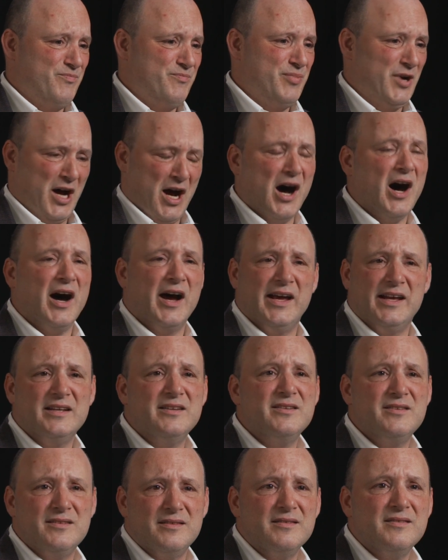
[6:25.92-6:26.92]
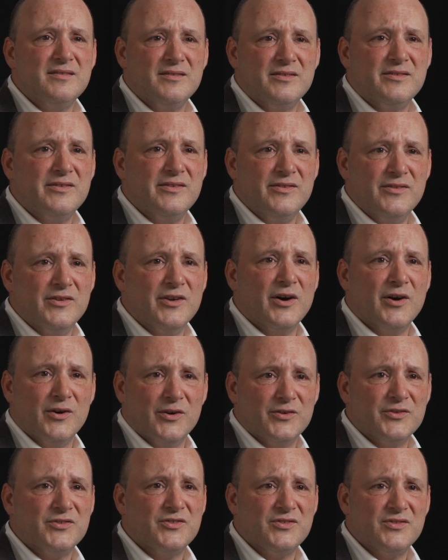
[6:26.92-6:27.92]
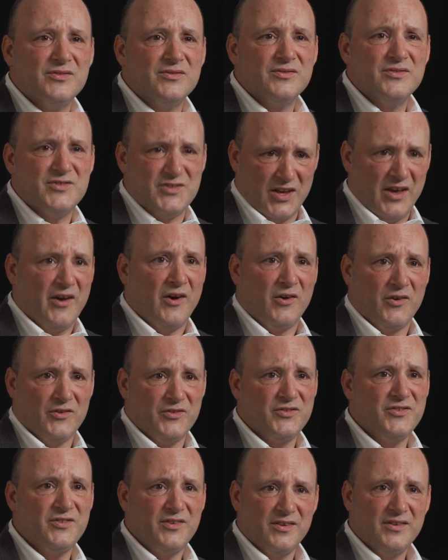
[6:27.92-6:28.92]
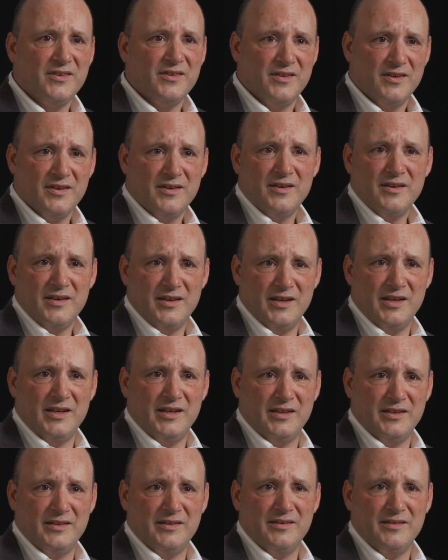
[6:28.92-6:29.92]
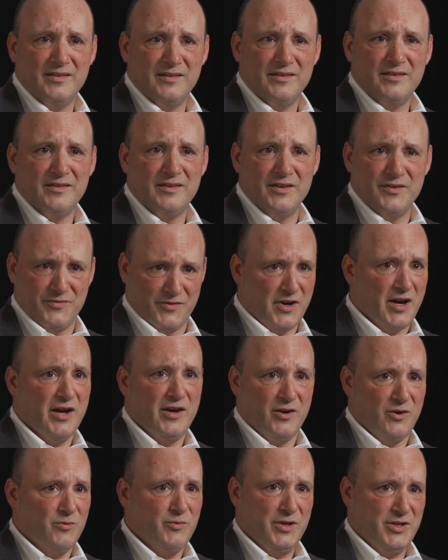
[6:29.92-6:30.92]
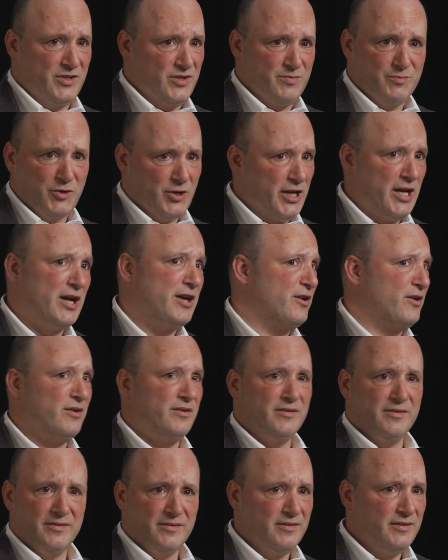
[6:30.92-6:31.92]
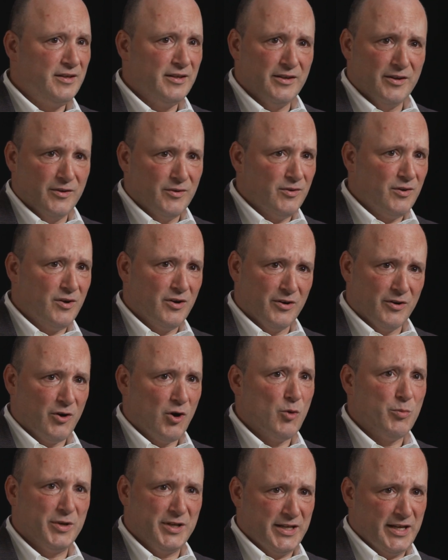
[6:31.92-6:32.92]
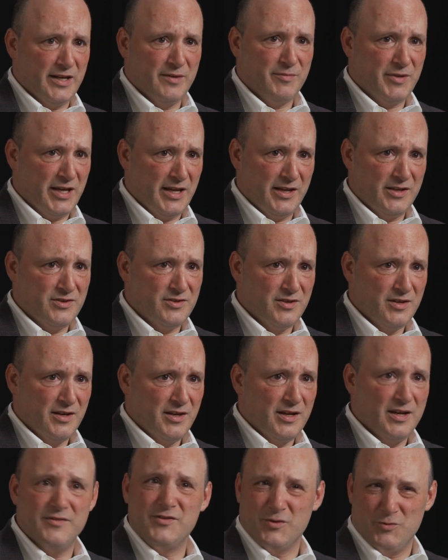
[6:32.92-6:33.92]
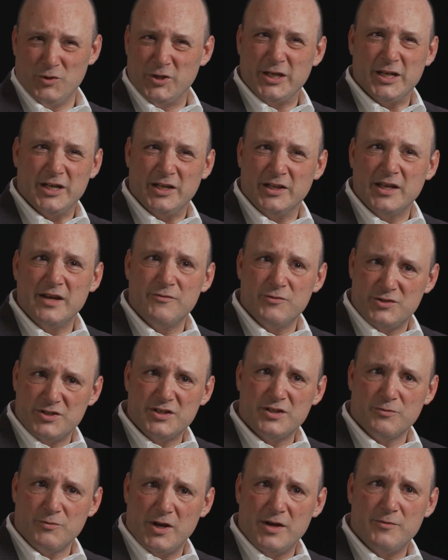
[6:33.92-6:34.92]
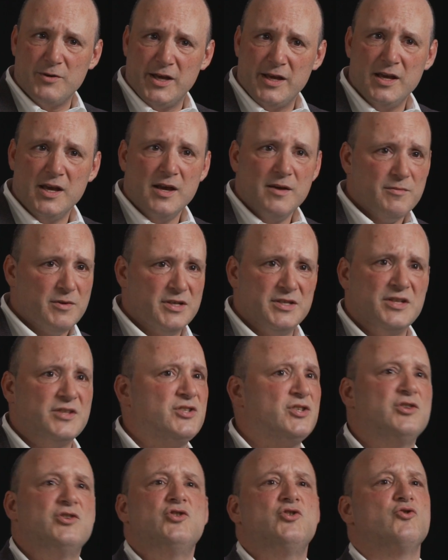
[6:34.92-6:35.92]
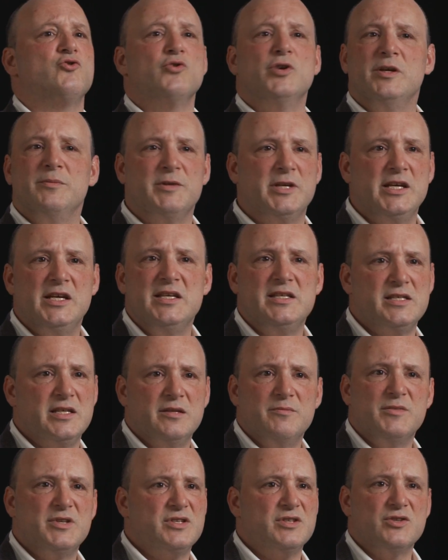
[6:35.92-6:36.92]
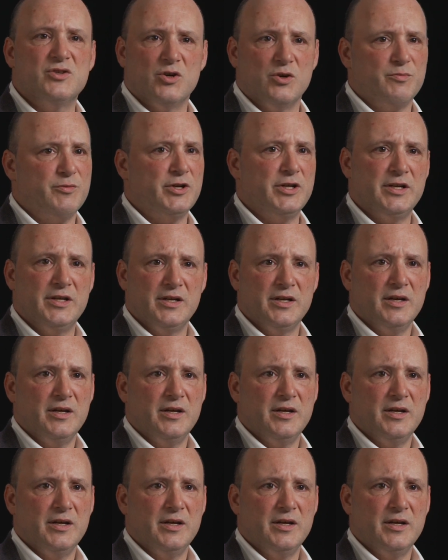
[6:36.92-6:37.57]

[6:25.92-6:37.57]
behind those cells in the file we just put out on, you know, on our open data page, if they're really going to leverage it the right way. Because it's extremely easy to misinterpret.